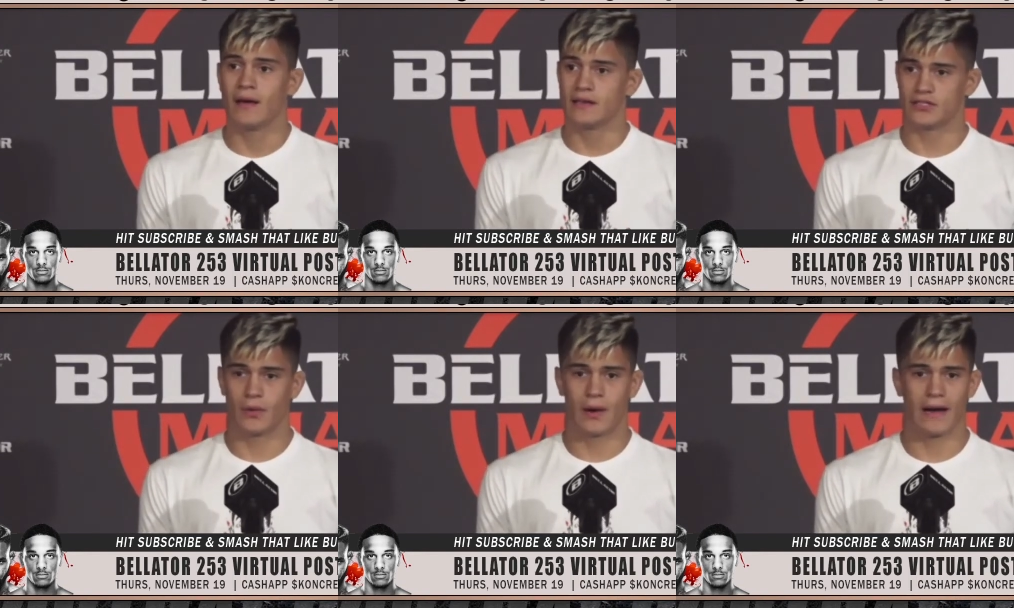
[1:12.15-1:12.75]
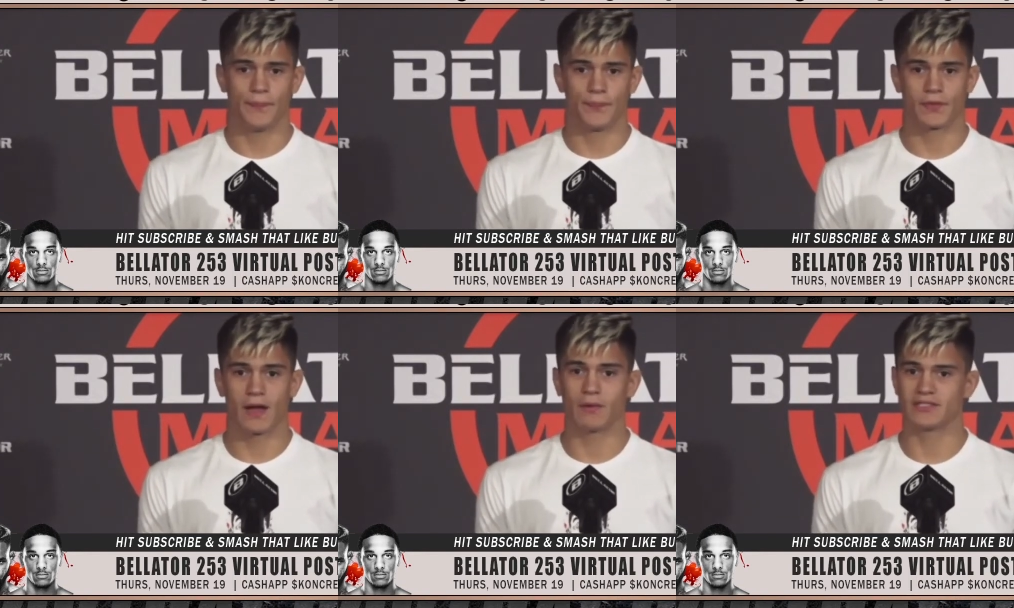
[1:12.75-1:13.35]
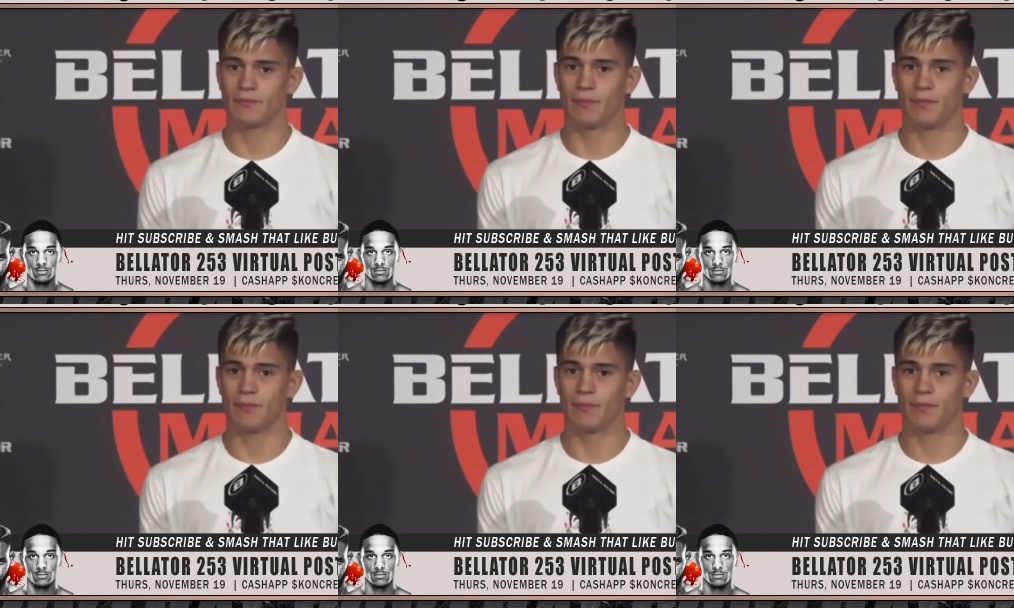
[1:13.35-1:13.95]
Speaker 1: So um, that was a
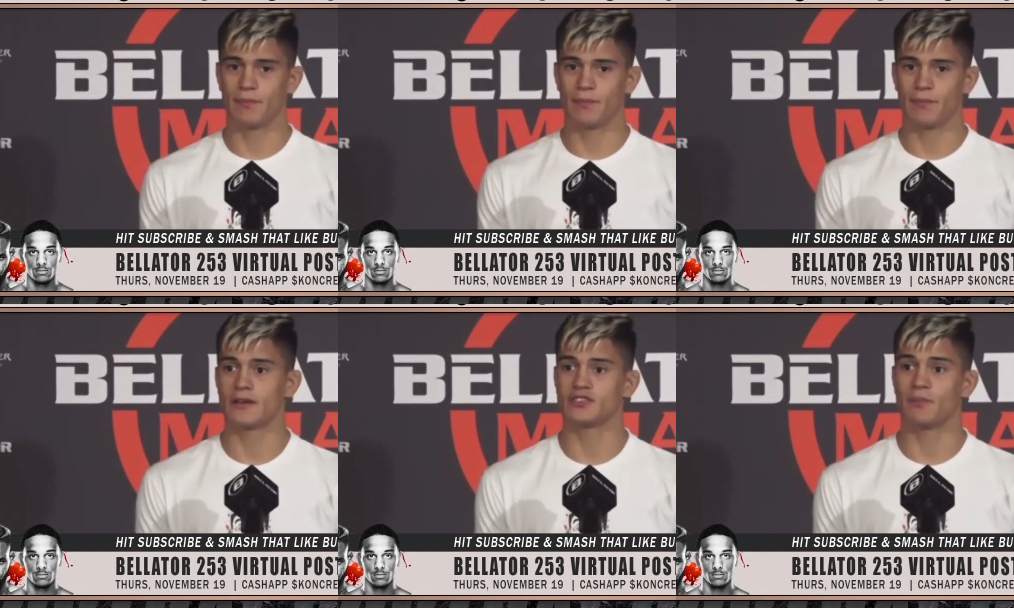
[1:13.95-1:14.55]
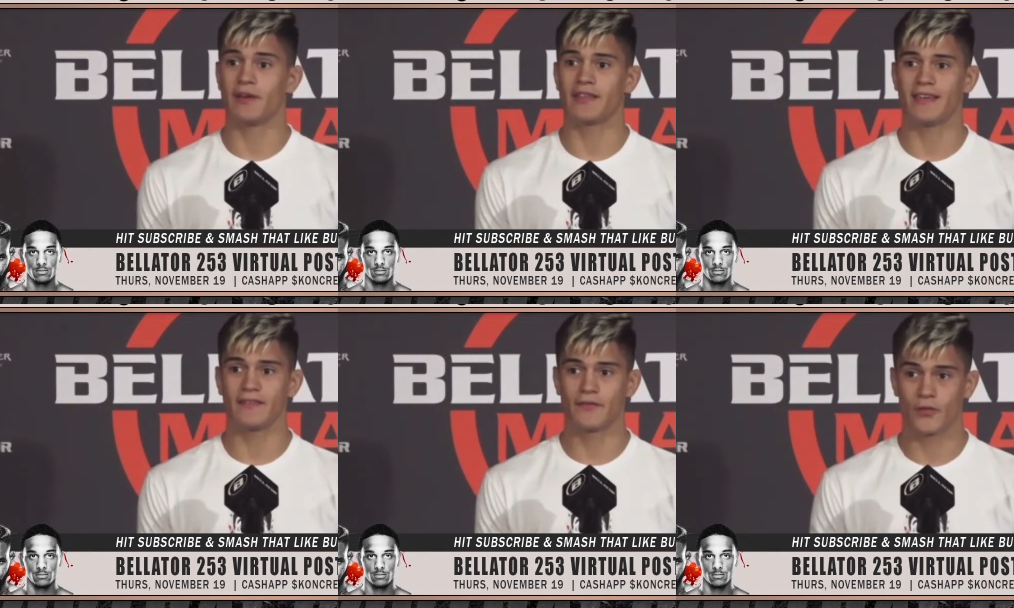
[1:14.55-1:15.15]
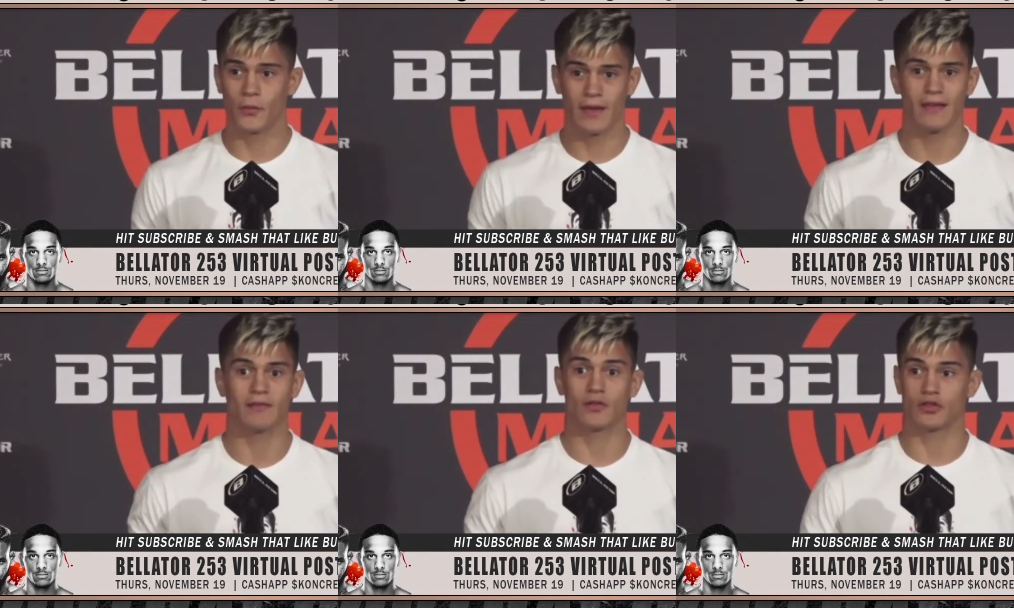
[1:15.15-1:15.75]
big, that was a big thing for
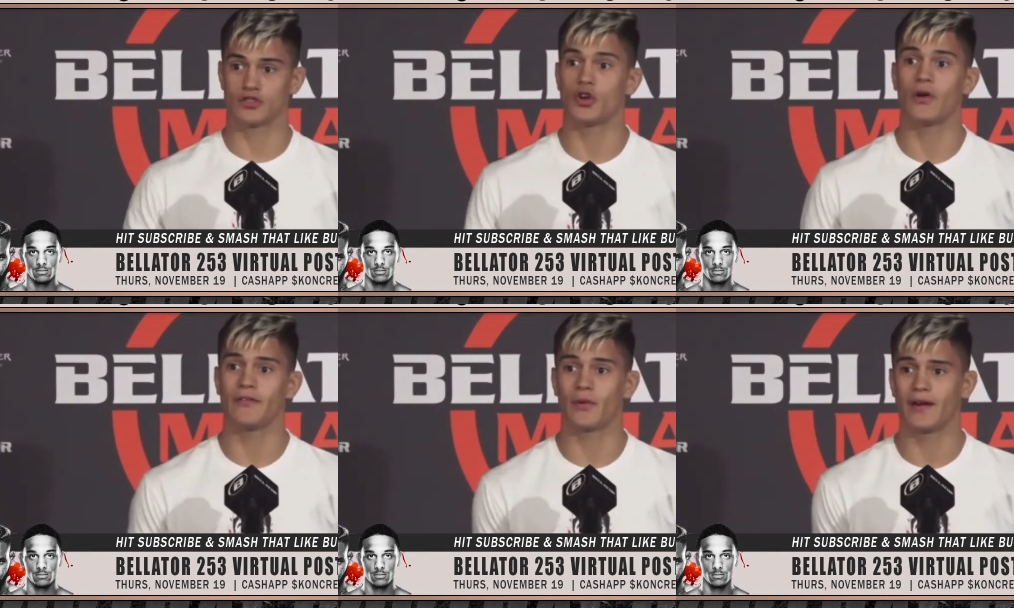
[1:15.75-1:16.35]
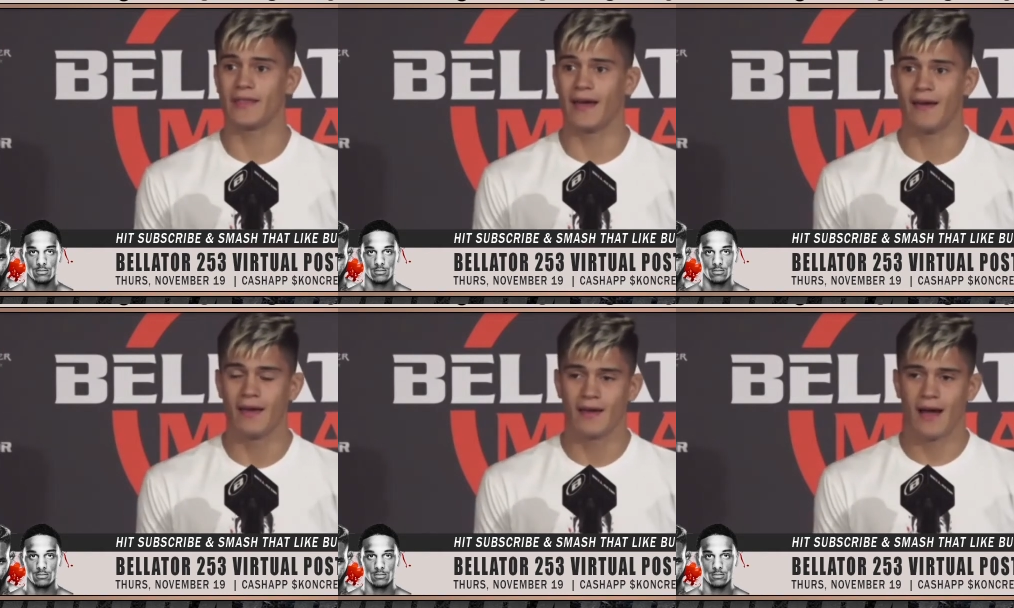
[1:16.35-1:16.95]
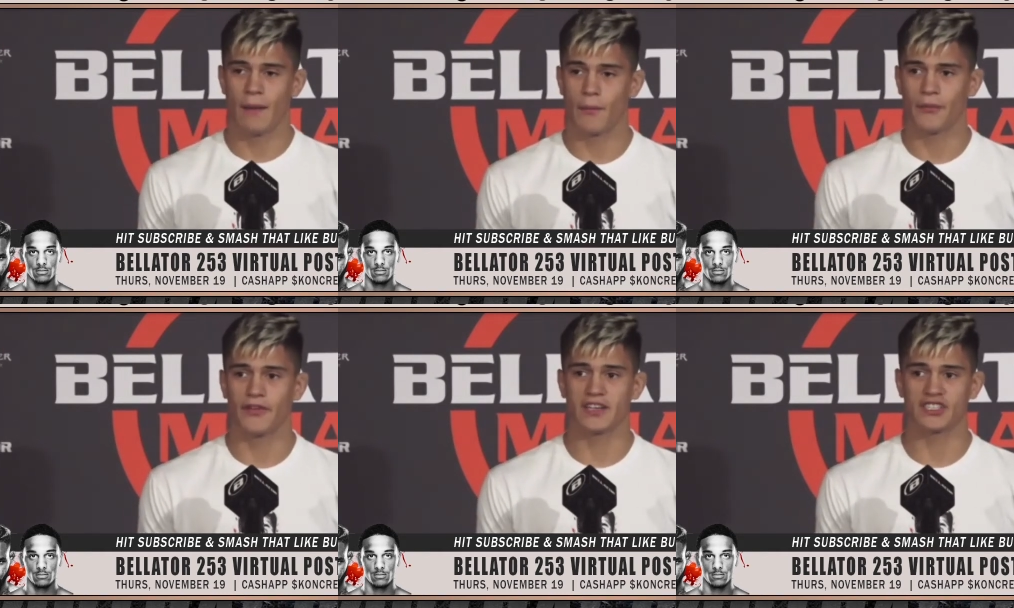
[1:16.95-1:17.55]
me to show everyone that I'm a
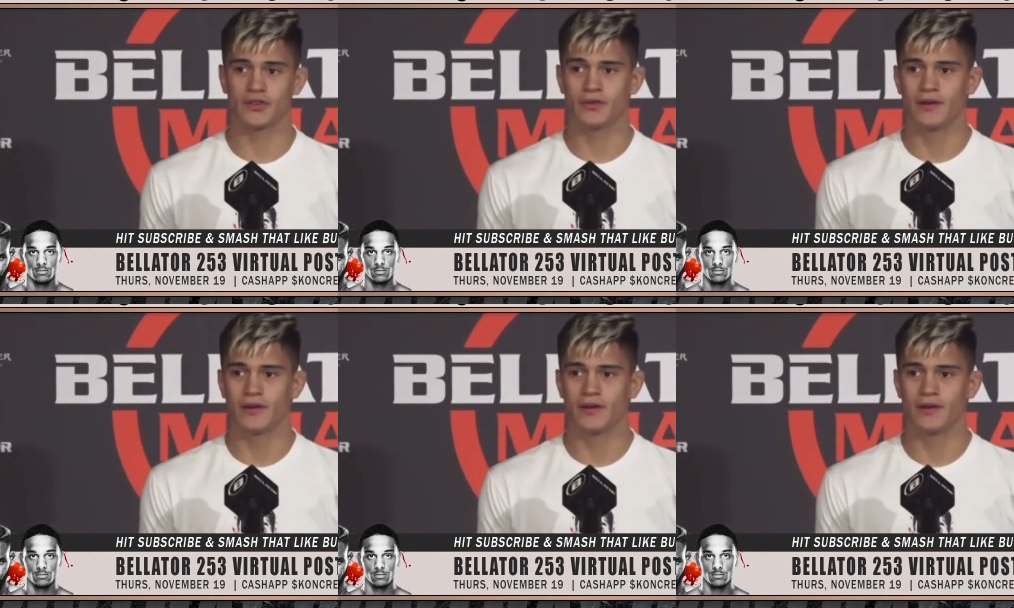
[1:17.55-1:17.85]
professional.